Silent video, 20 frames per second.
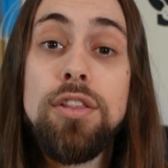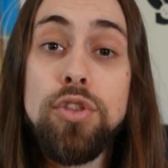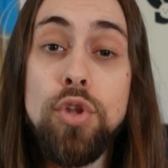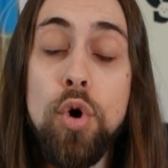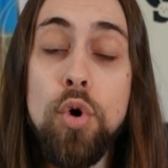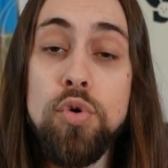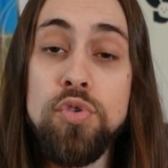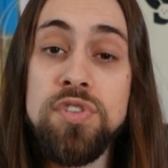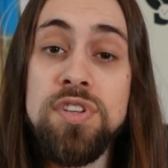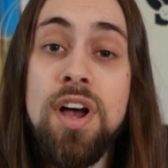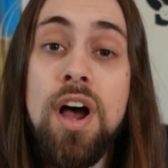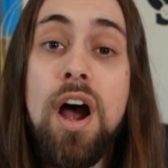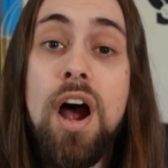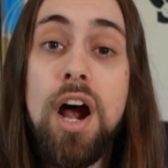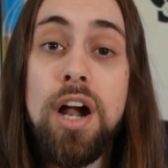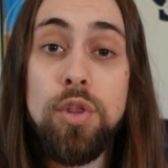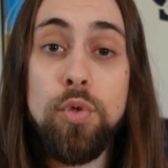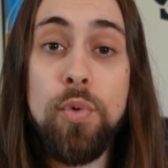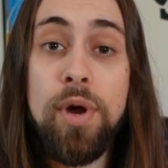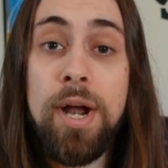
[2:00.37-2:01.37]
those
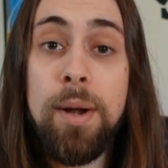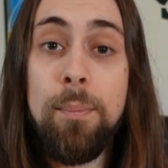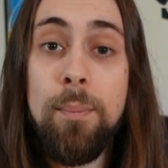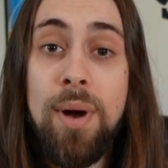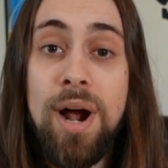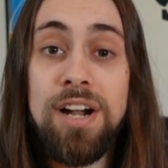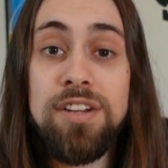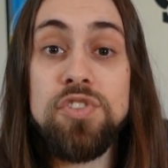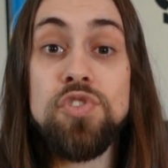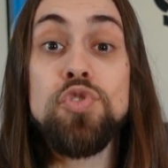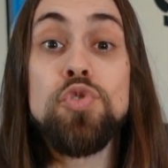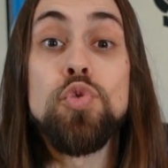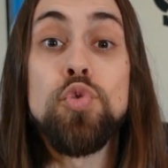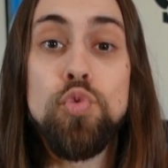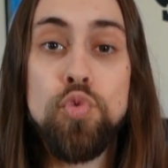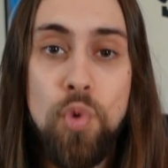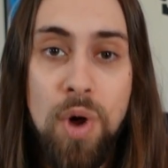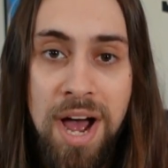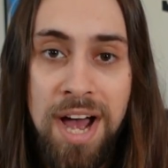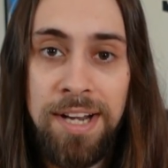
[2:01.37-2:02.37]
hardware parts to
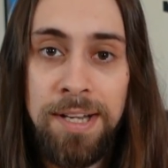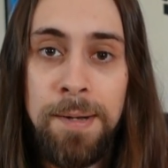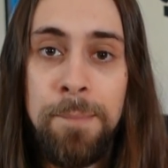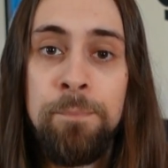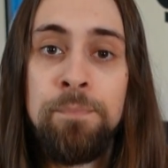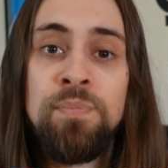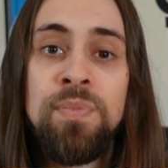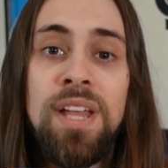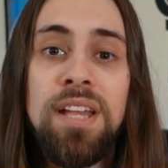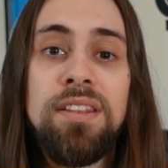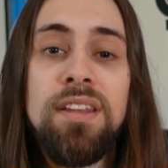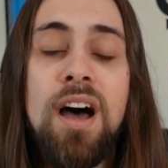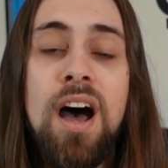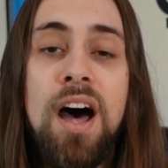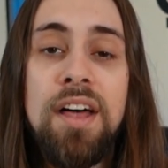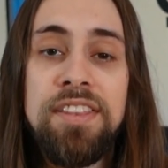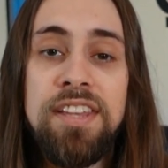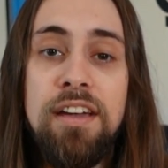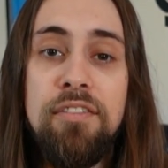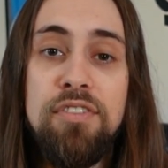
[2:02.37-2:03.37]
run the
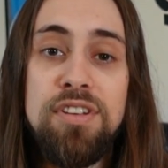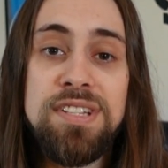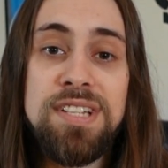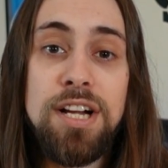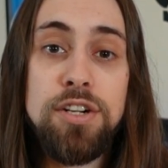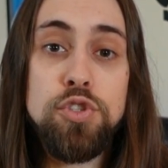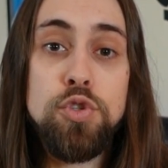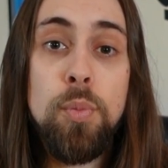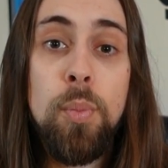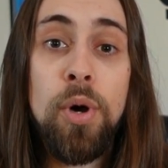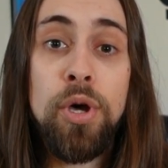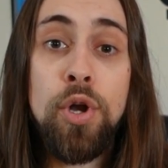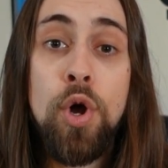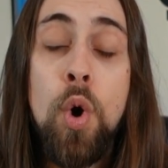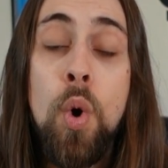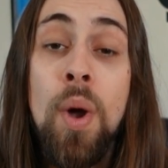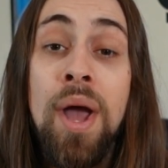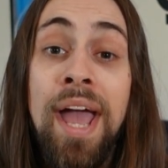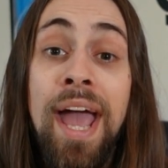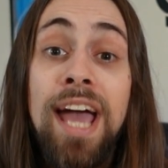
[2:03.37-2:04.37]
FSR
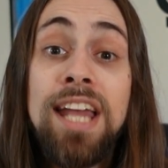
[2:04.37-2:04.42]
2.0,